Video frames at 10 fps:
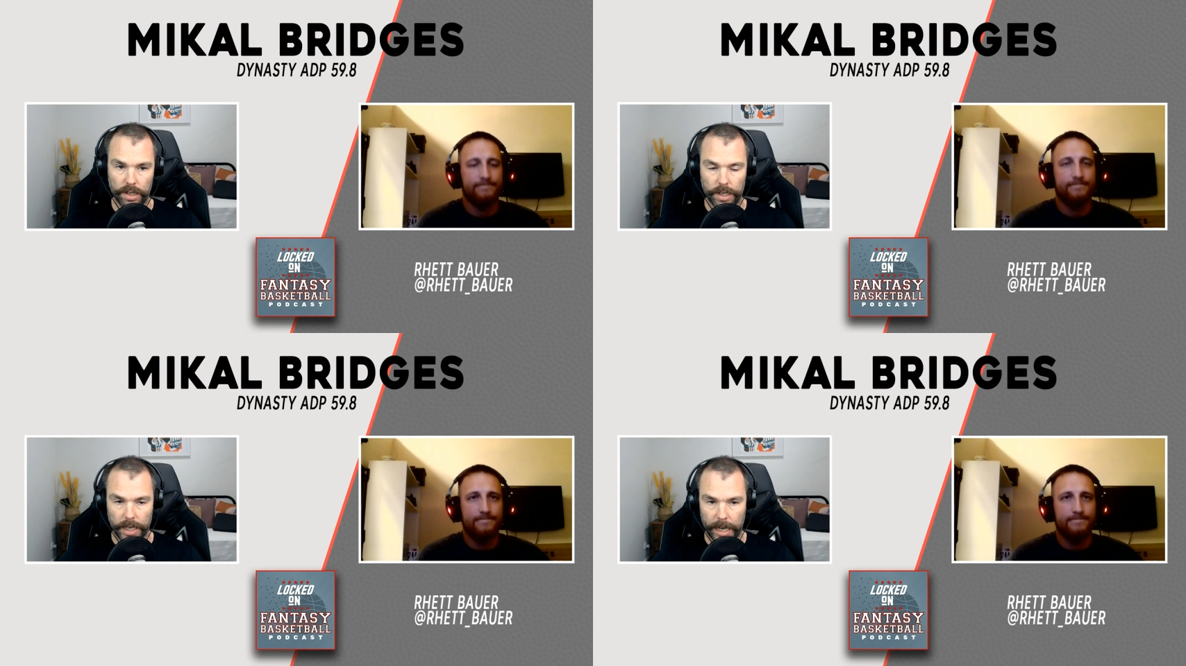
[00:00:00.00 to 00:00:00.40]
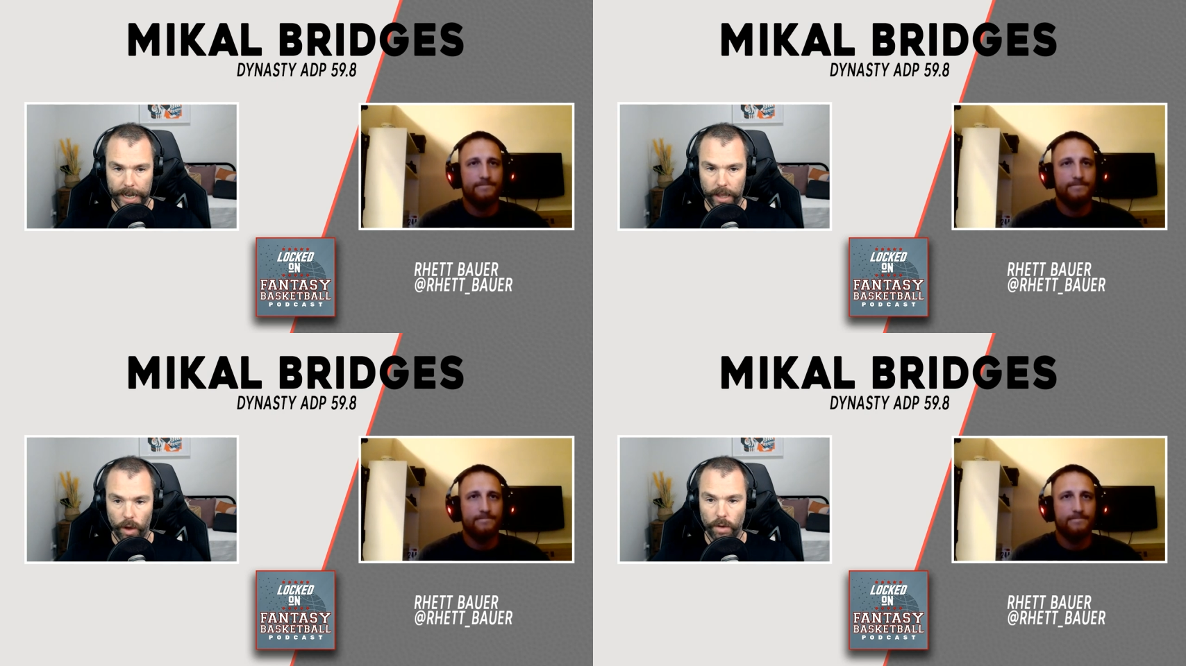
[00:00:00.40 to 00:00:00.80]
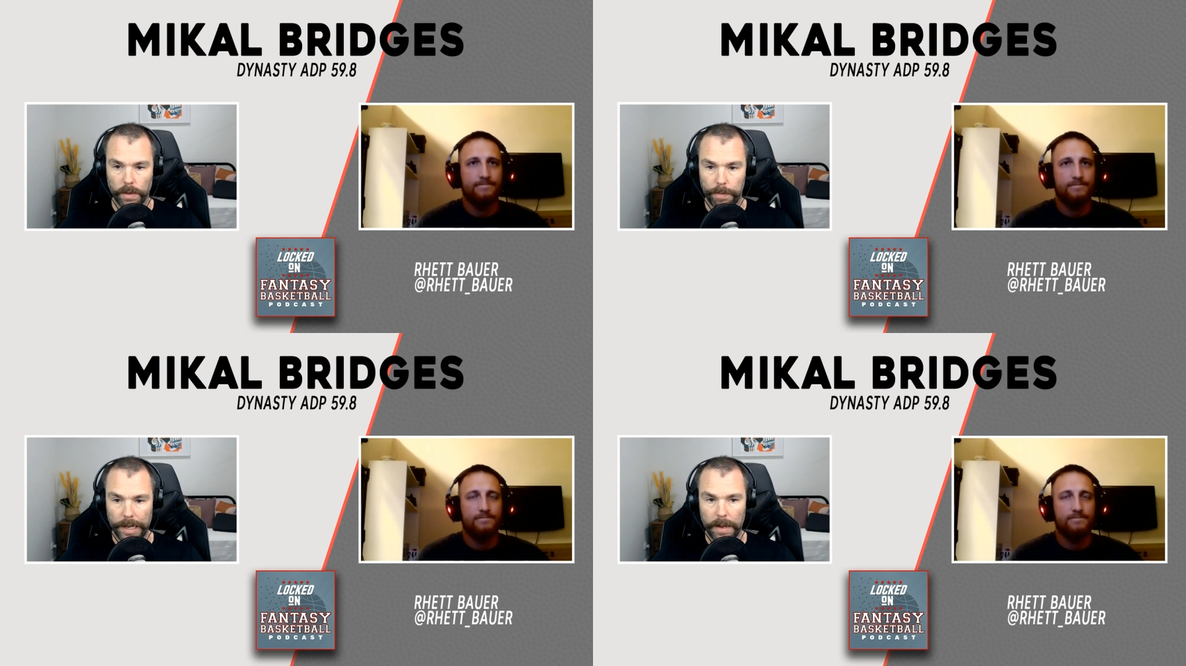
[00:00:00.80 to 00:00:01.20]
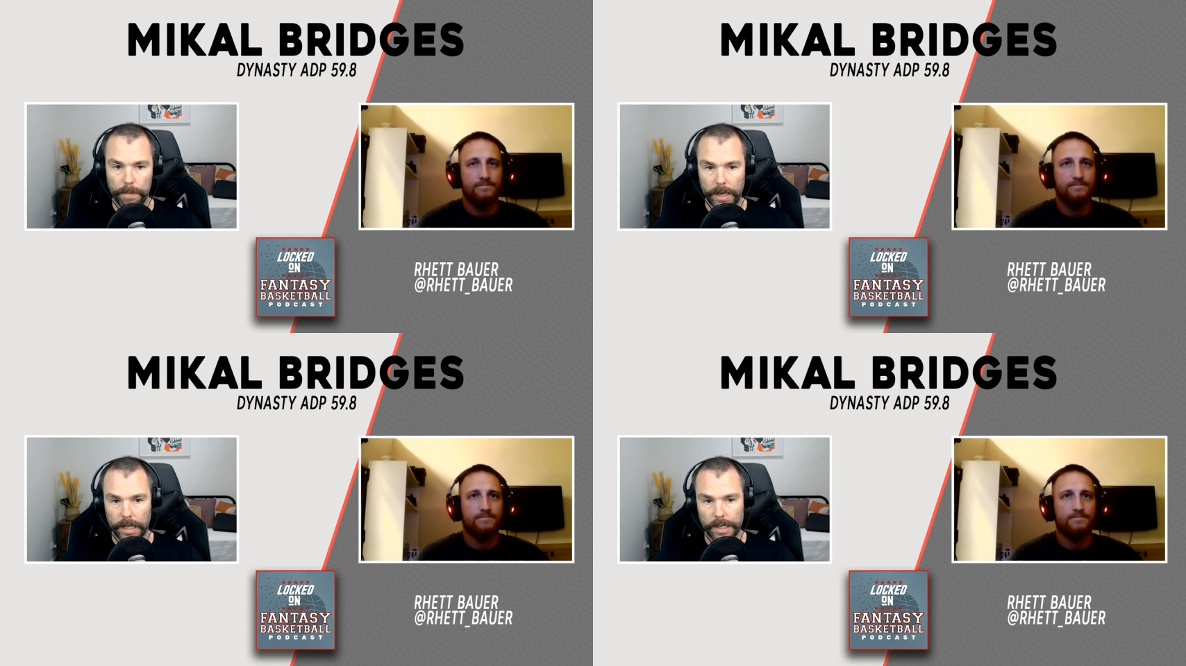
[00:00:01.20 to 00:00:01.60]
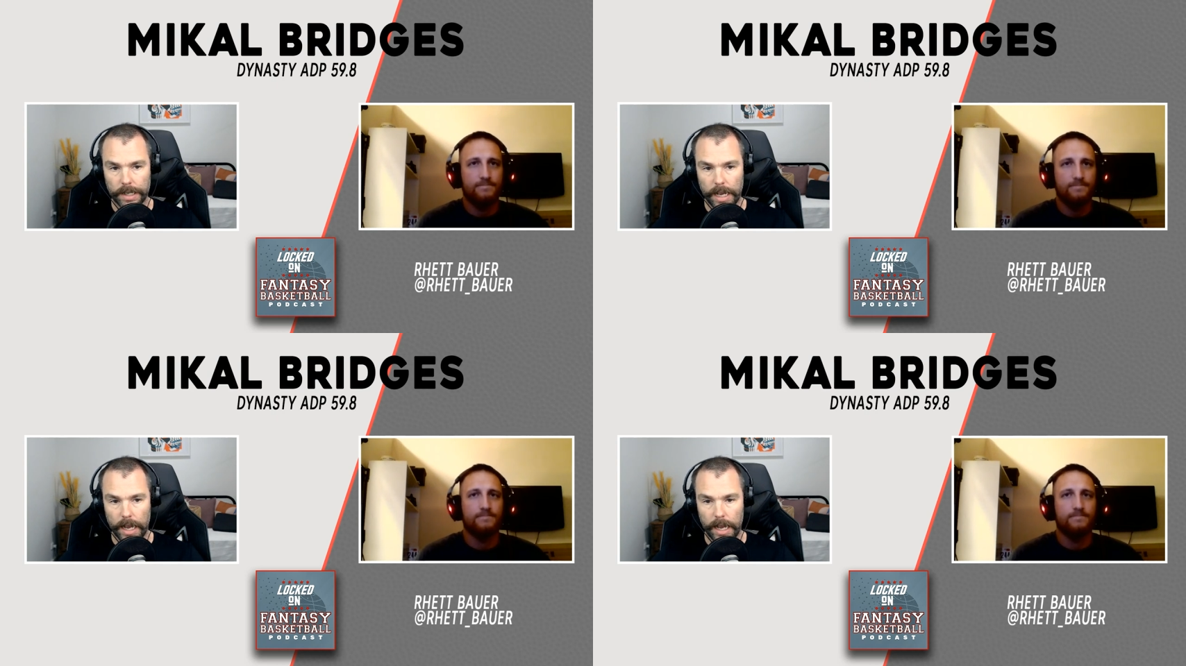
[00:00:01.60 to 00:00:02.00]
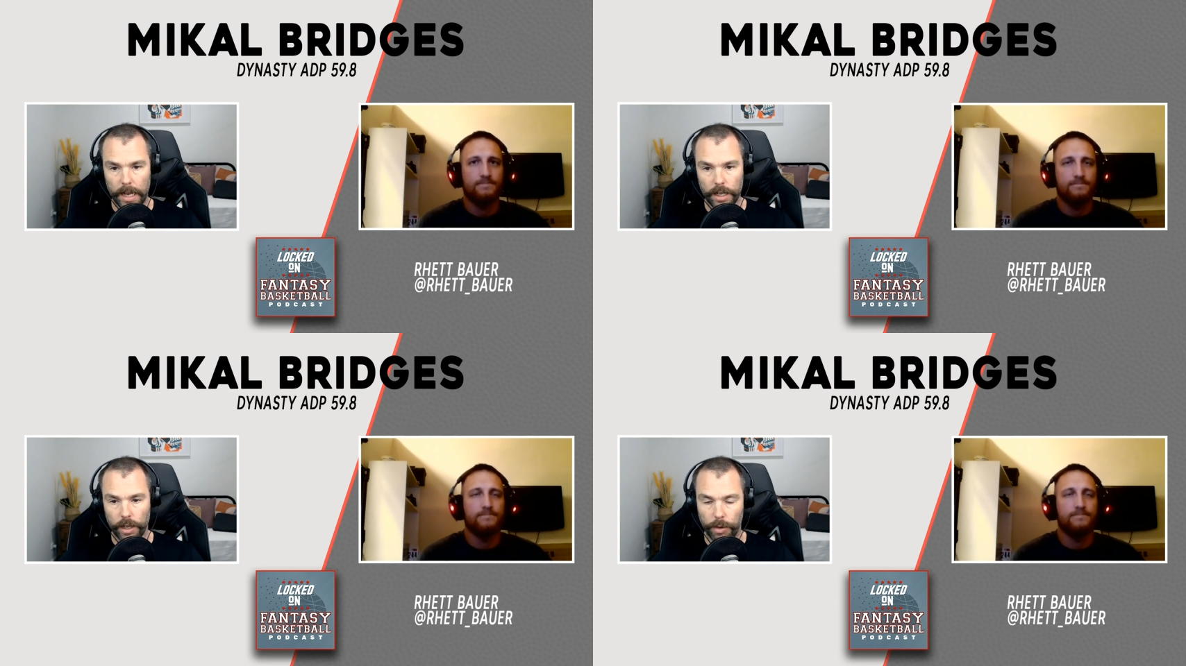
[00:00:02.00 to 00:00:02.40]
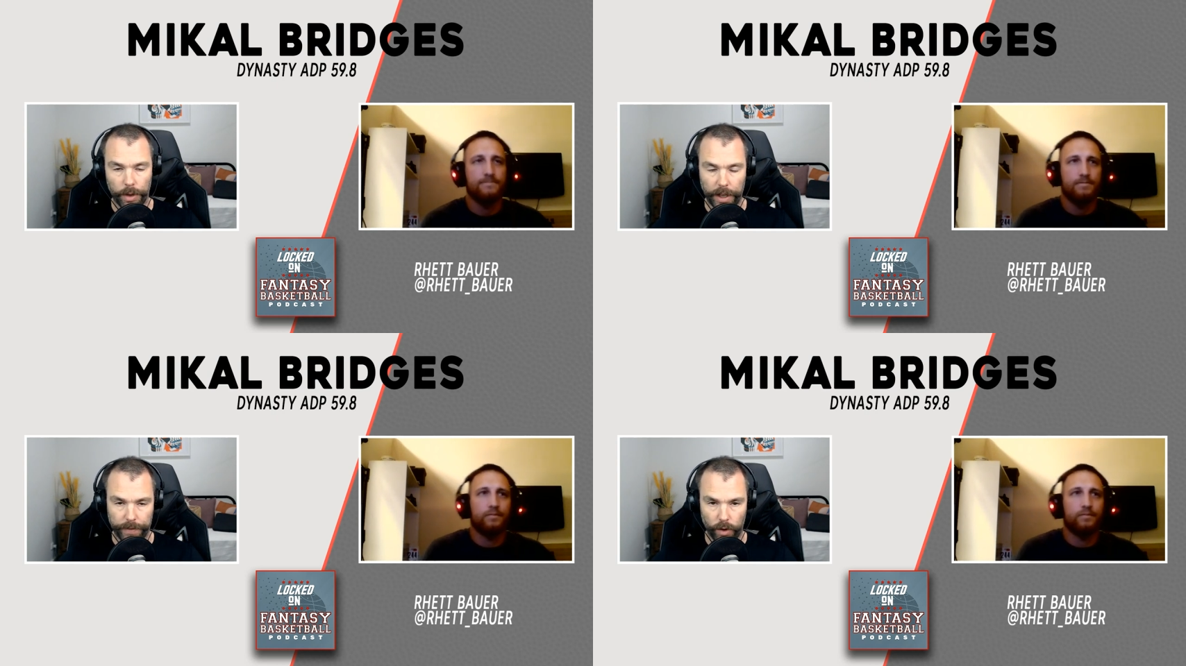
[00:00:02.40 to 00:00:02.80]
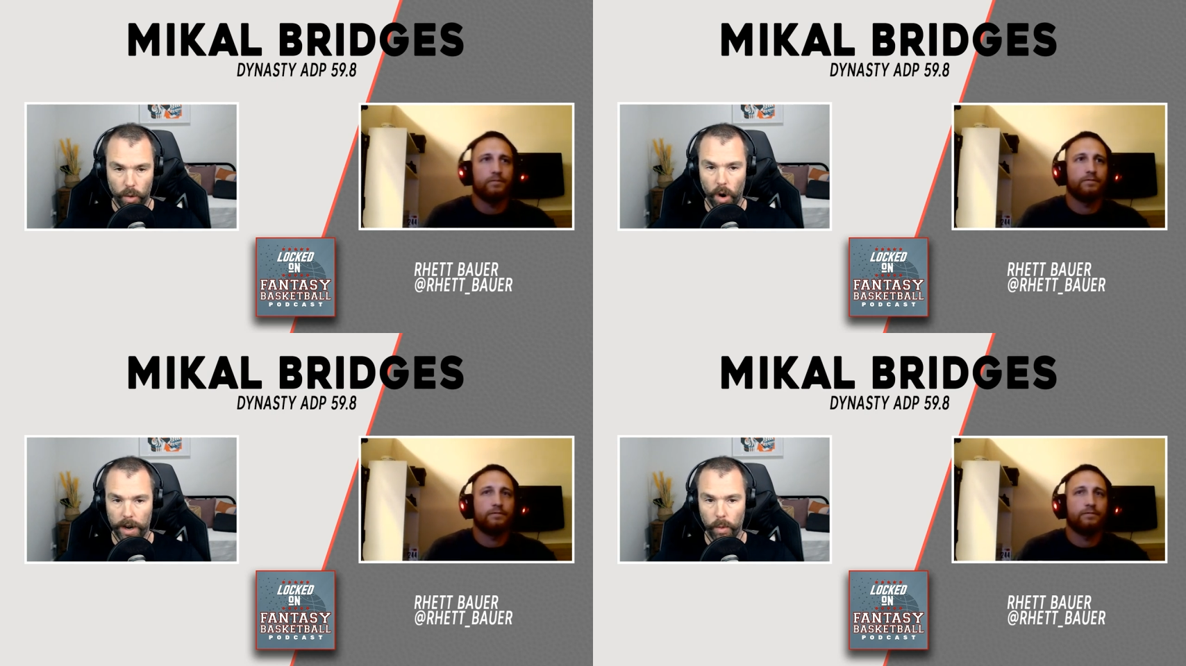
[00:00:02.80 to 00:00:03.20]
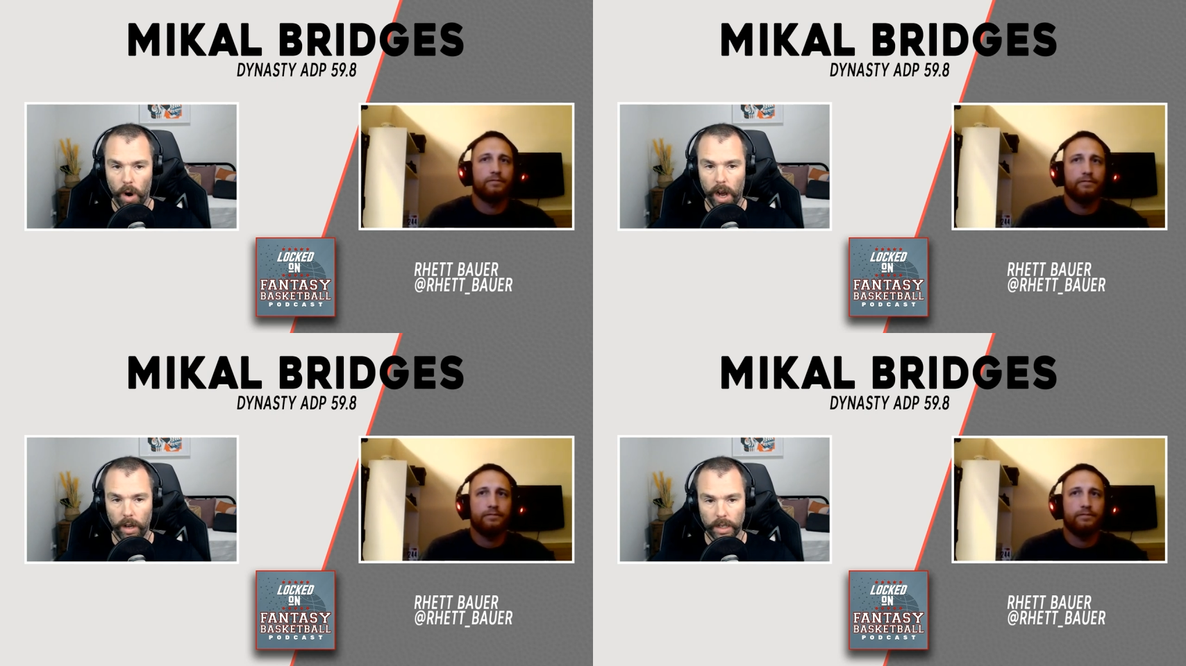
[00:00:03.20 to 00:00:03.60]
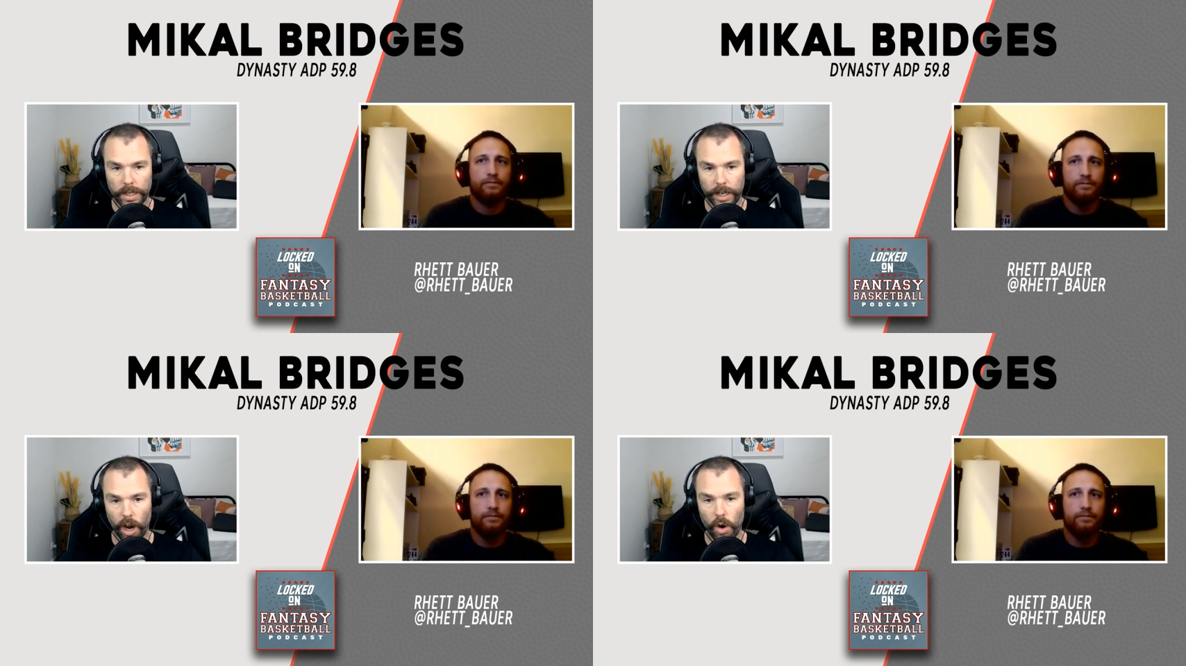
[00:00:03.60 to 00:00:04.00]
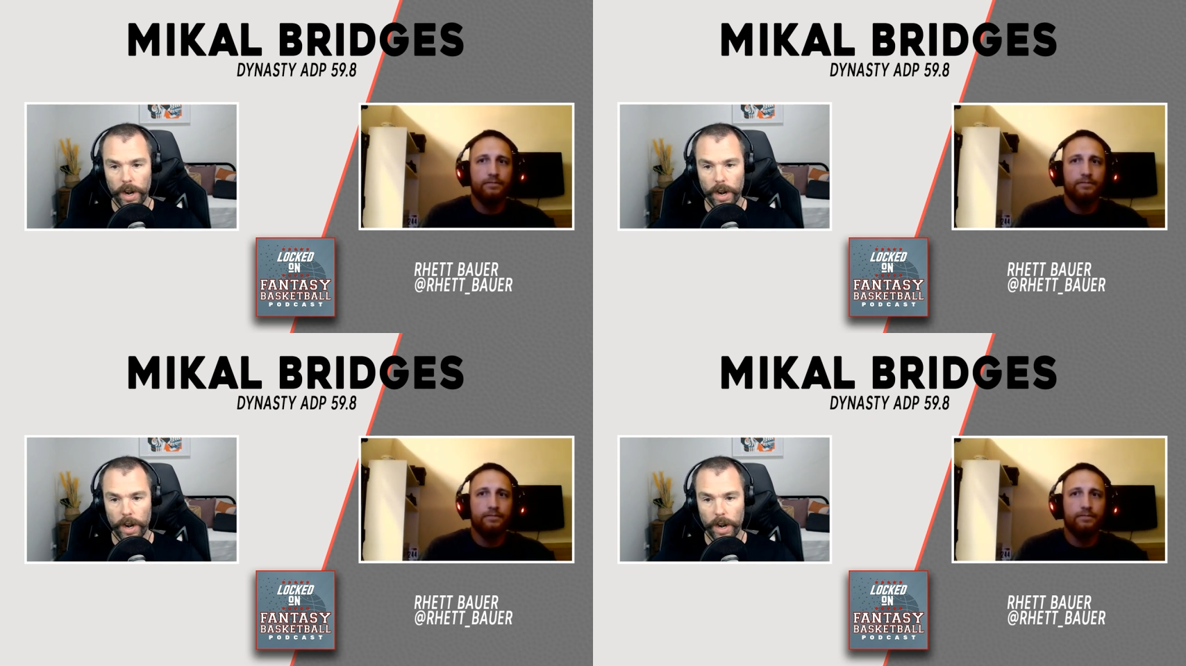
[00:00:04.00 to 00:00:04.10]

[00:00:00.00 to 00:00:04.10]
Speaker 1: is going to get those big minutes, uh, you would think, for quite a while to go.